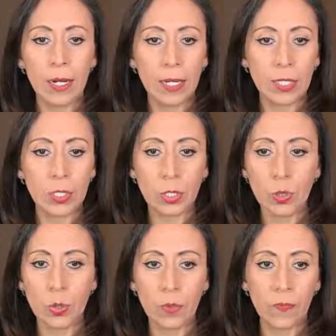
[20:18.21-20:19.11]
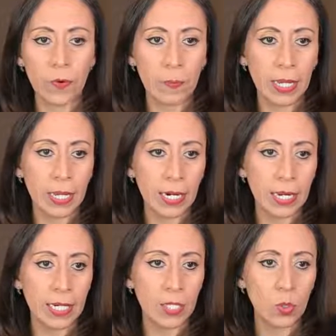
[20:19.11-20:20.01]
Let's do from here.
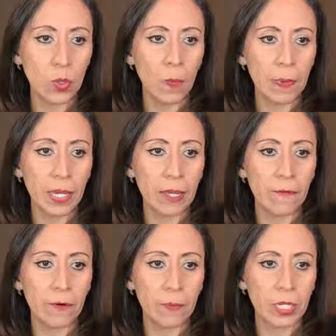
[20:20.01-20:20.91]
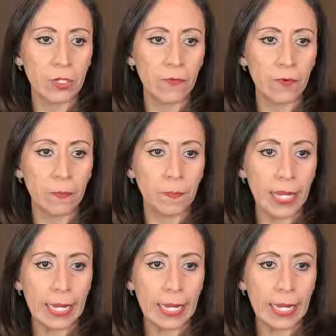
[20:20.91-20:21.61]
I need to copy information from